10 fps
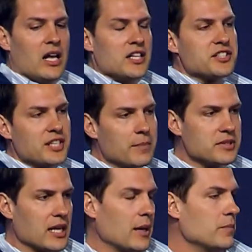
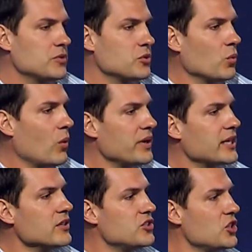sometimes what we
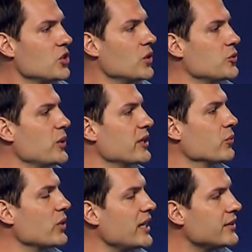can do is we can
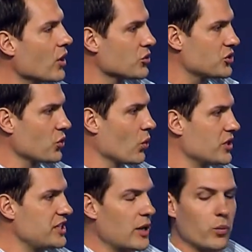read those
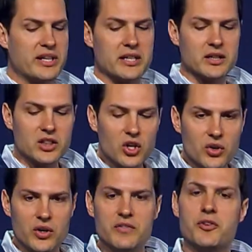stories and we can
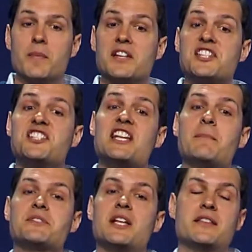learn from the
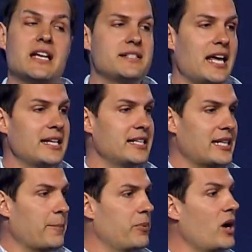steps that they take in
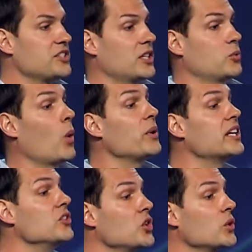that process. What we
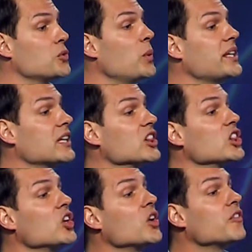can do is we can
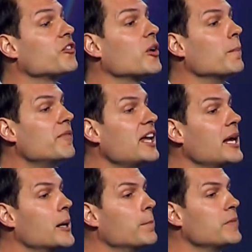learn from
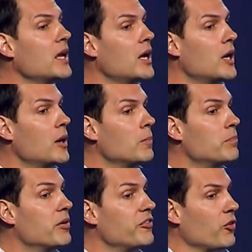them
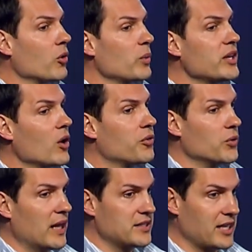before we go through
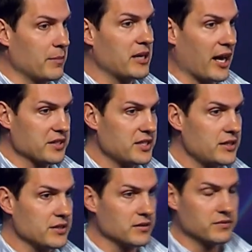that same kind of
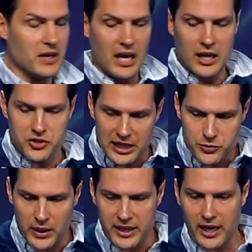season. And so that's
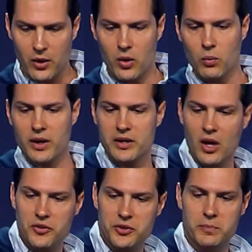what I kind of want to
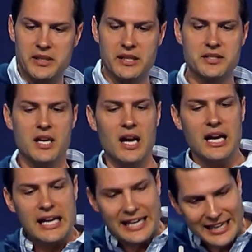go through because
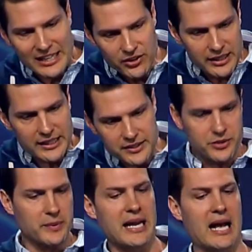here is the
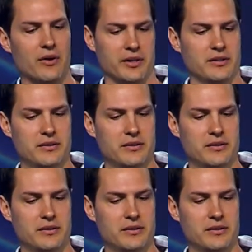reality.